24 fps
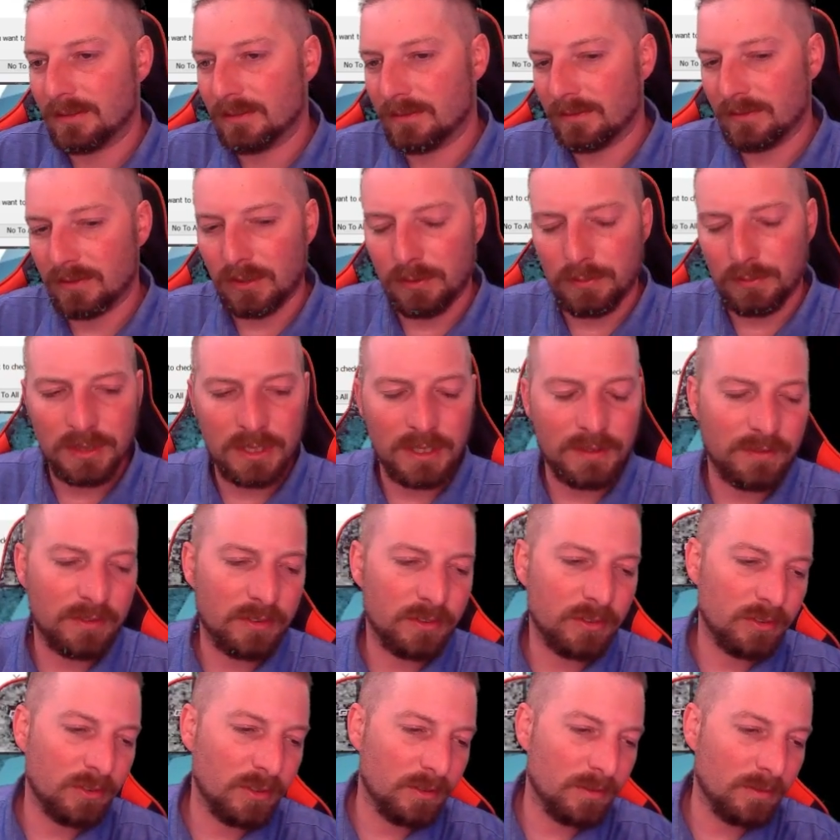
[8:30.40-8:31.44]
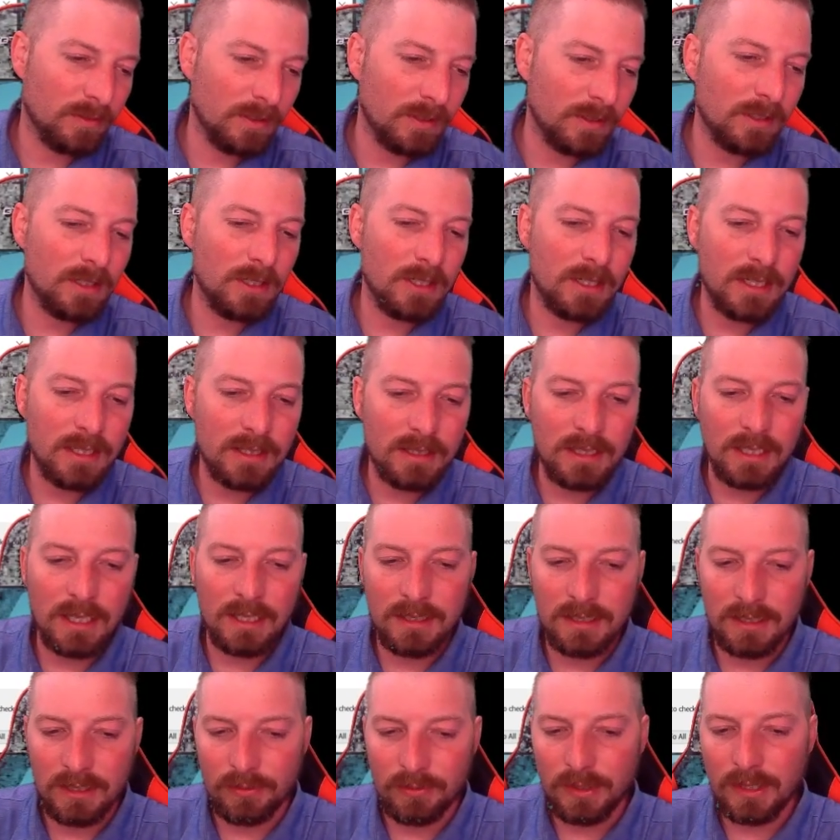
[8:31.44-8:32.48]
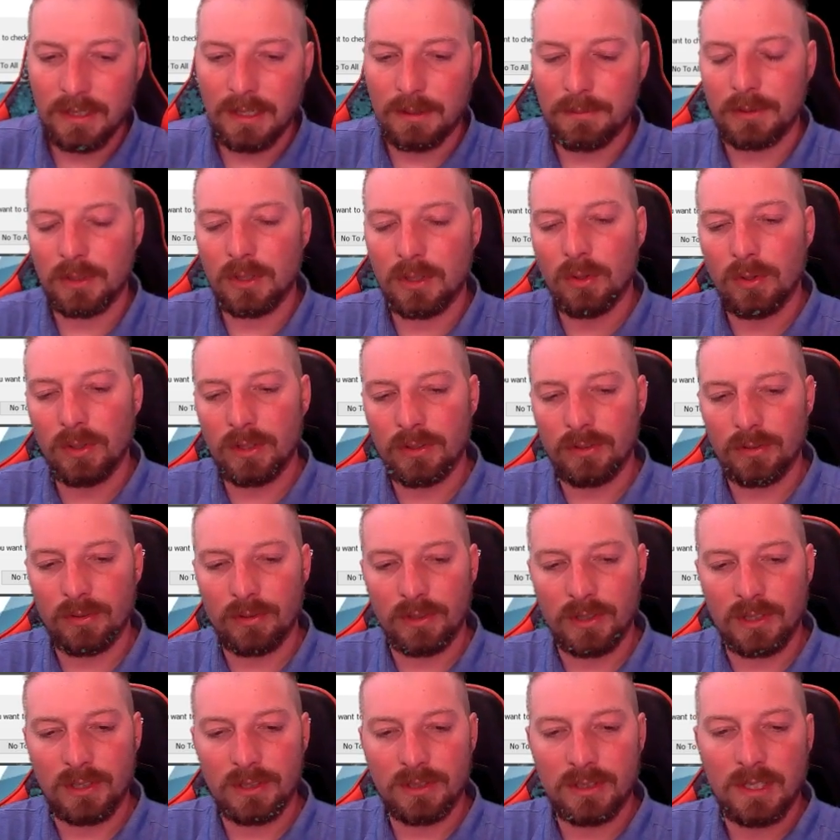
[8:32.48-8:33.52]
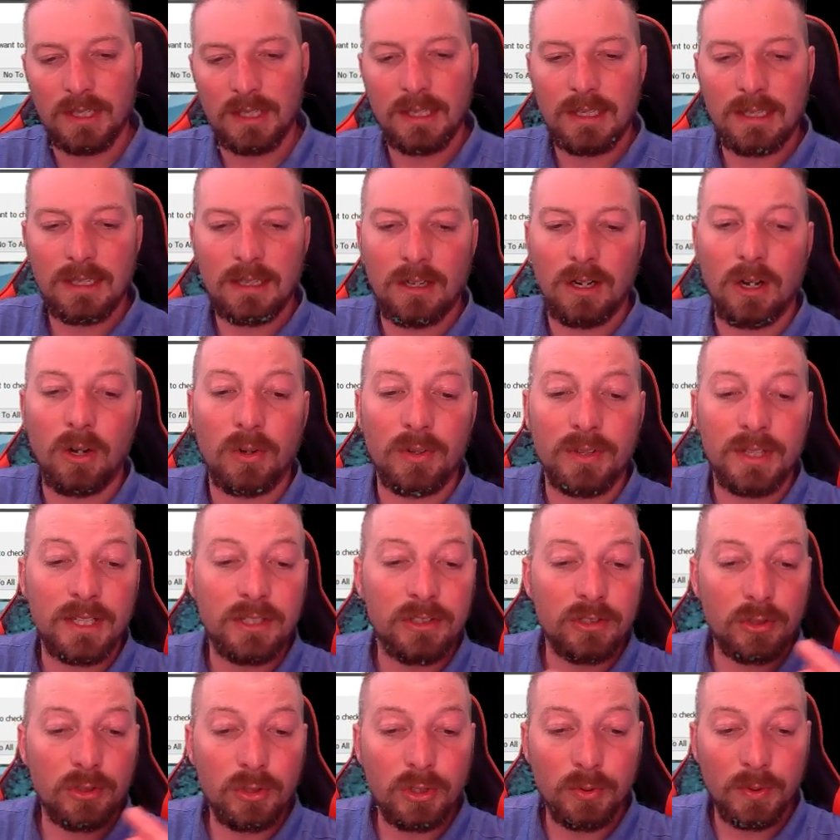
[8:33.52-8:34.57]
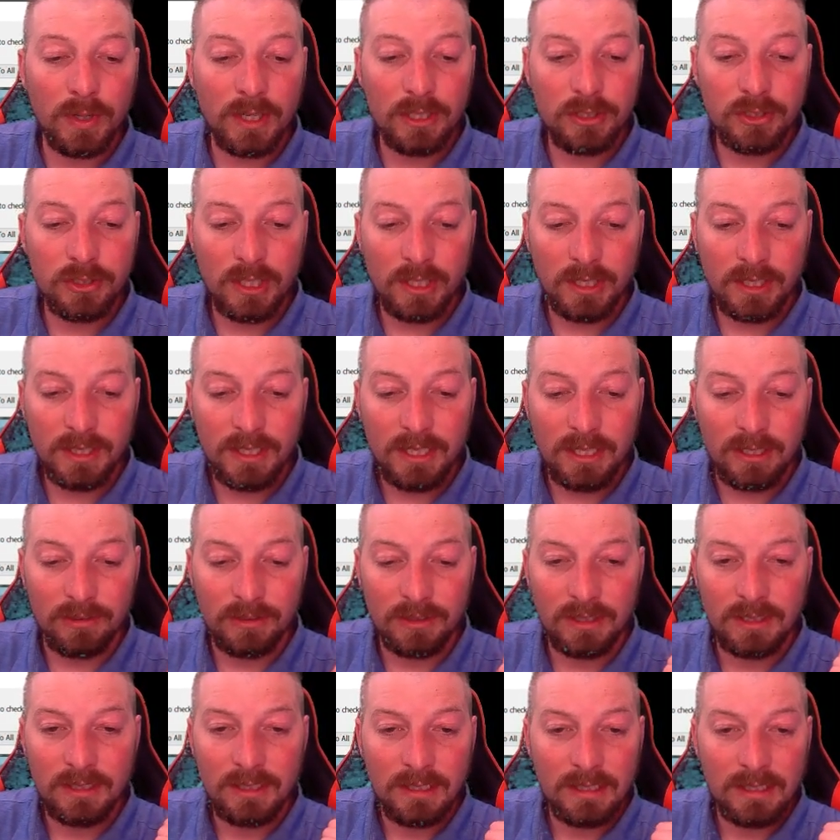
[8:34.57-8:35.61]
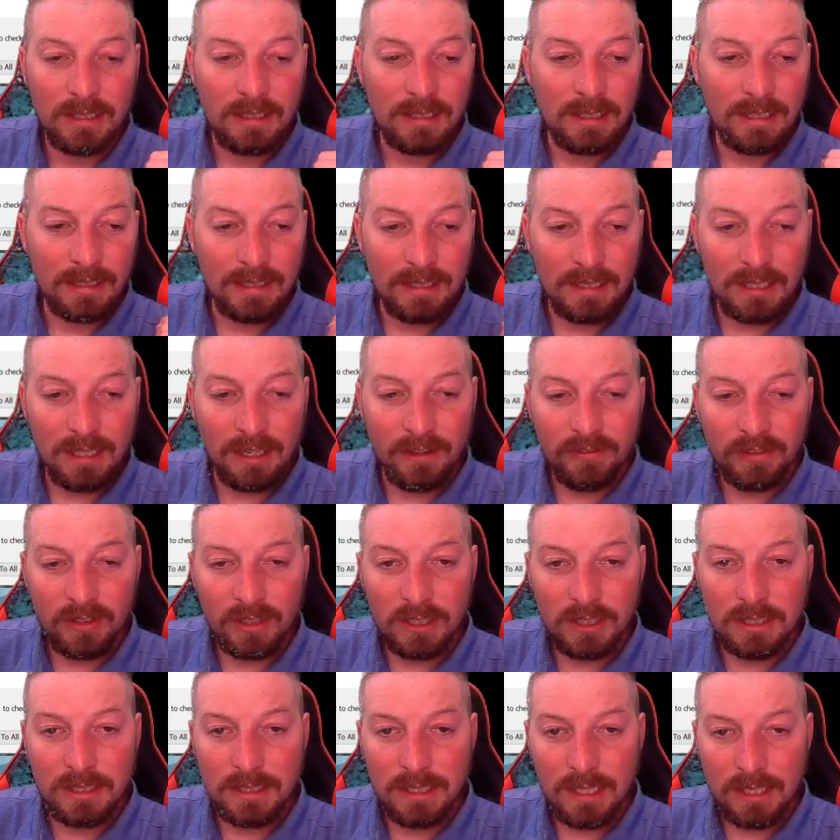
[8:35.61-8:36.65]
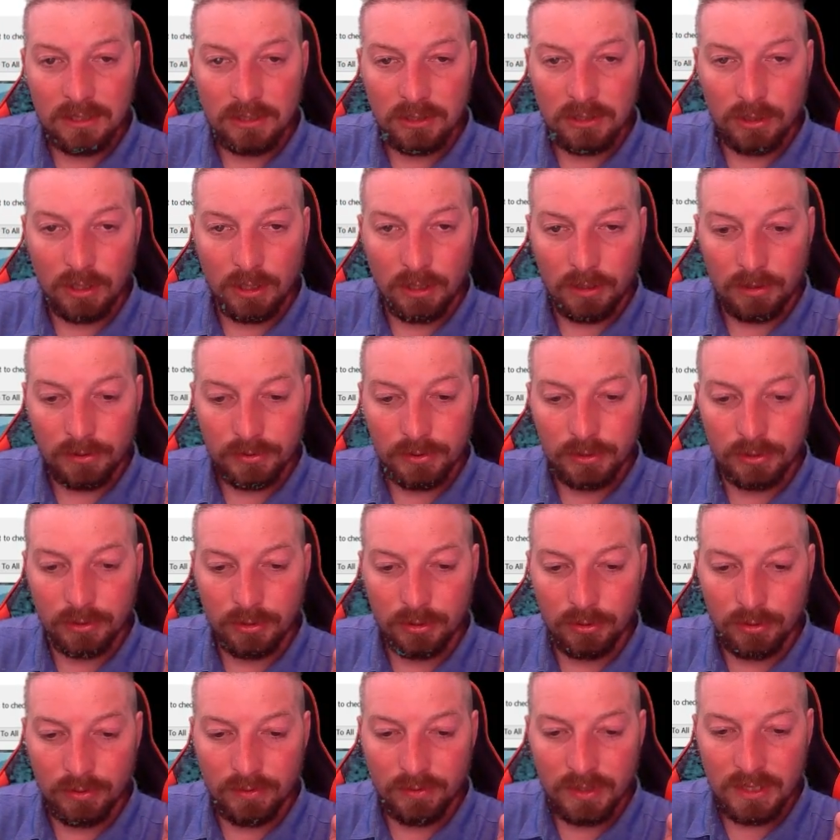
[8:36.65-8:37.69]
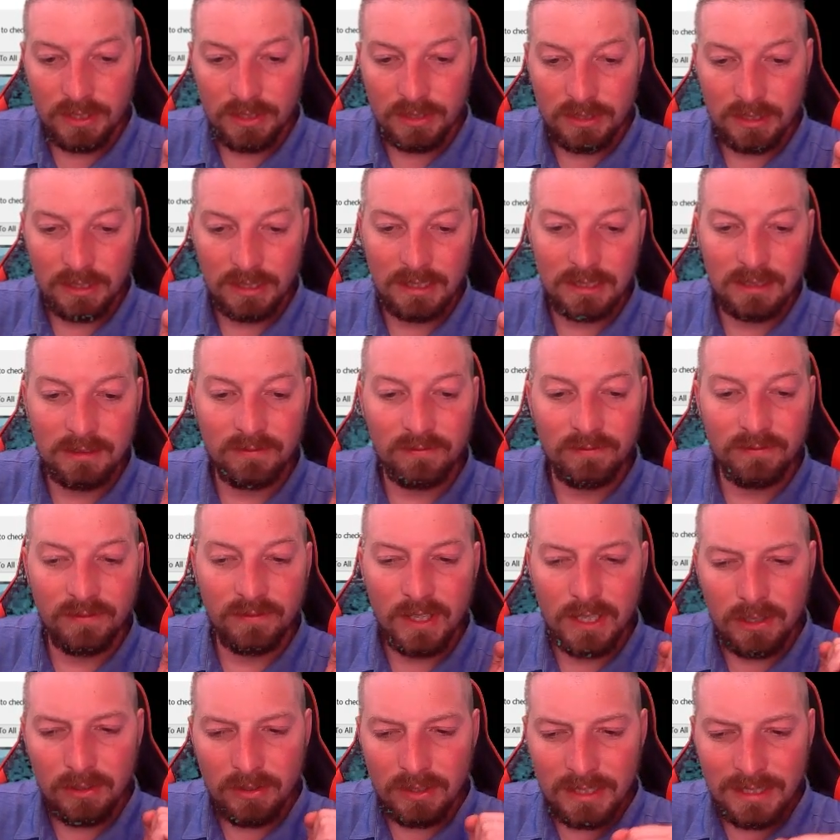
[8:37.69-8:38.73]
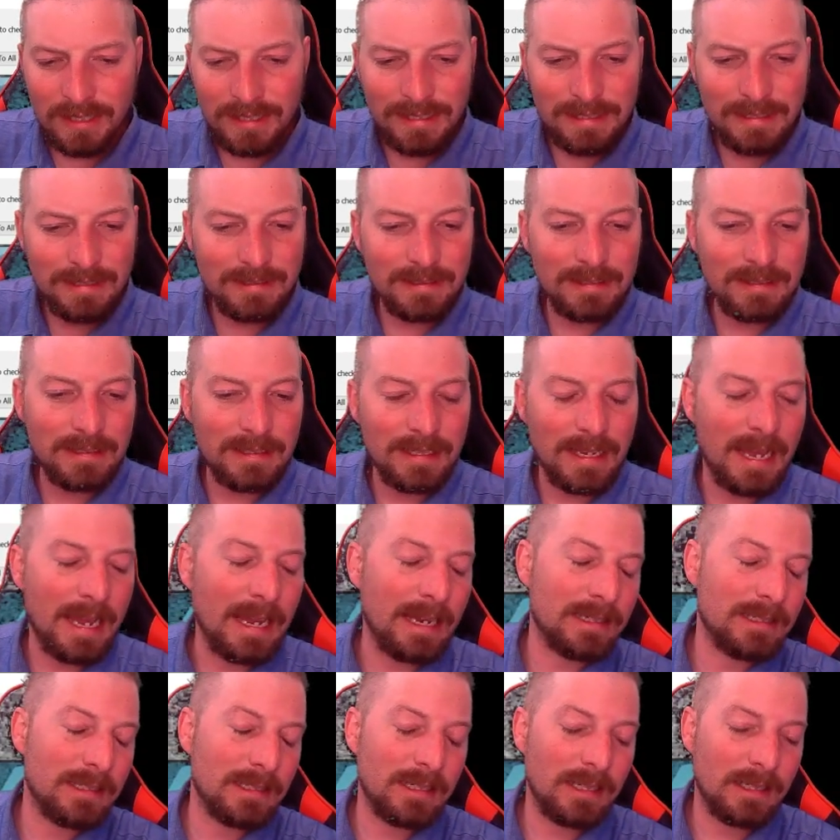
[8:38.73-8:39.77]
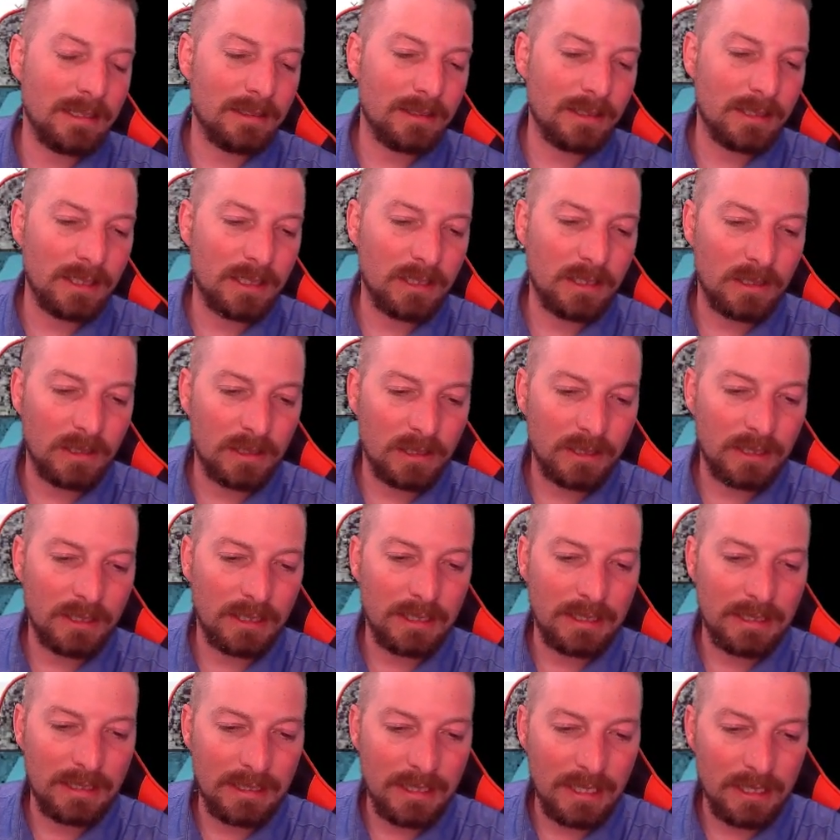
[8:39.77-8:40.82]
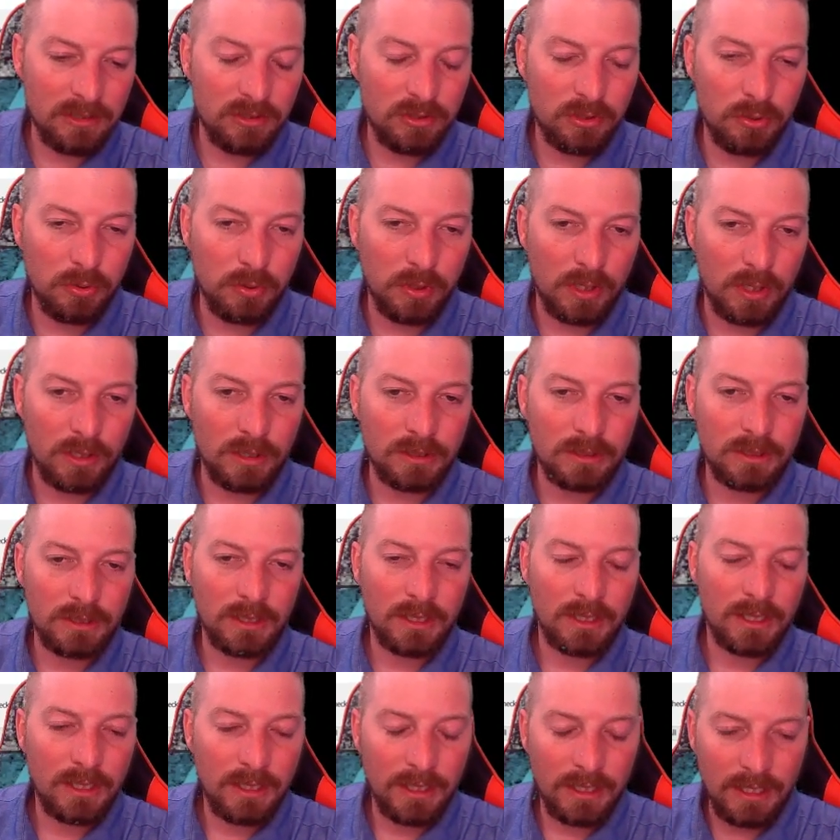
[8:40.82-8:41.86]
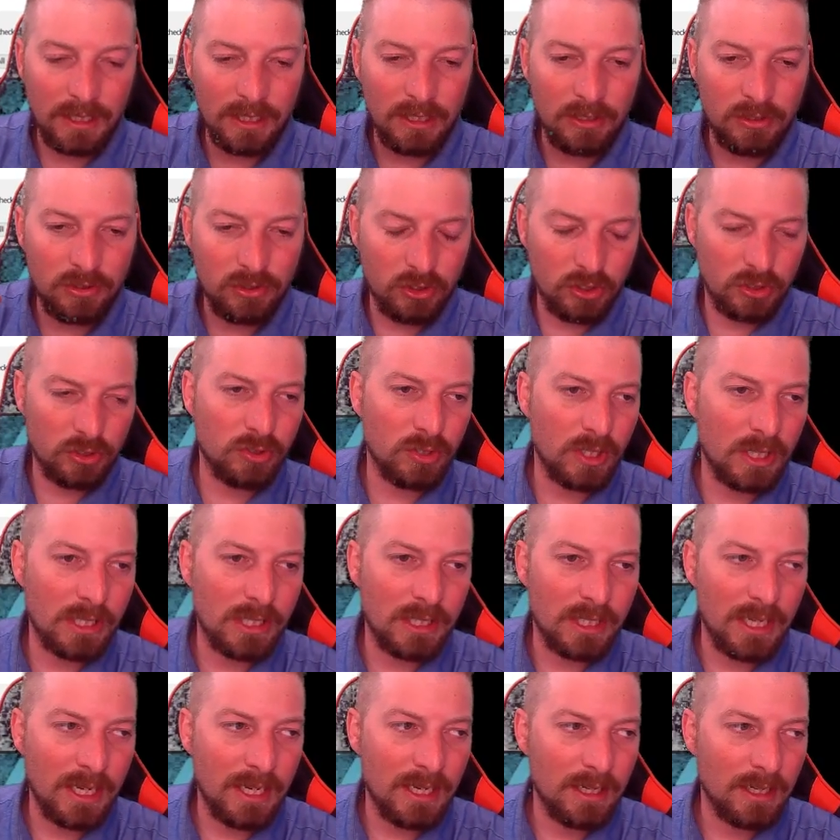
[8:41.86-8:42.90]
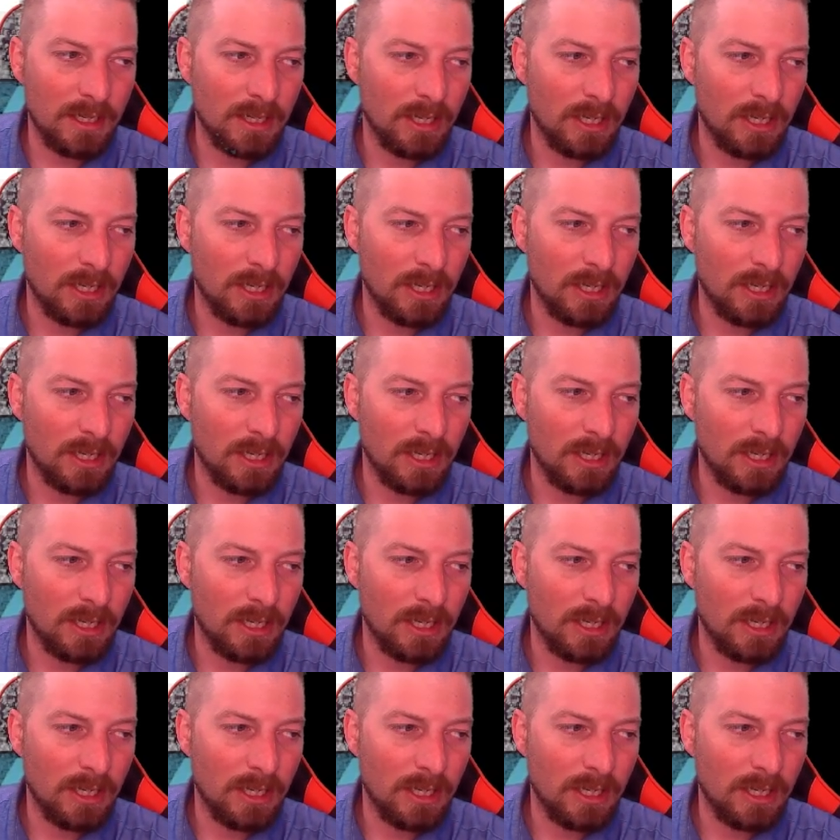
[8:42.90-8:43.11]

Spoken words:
For some reason I have to slip. You get the idea, right? I'm going through these. Oh, and then do you want to check it out? Again, I've clicked yes to all to 2 of these. It's very easy to accidentally click yes to all, and just like that,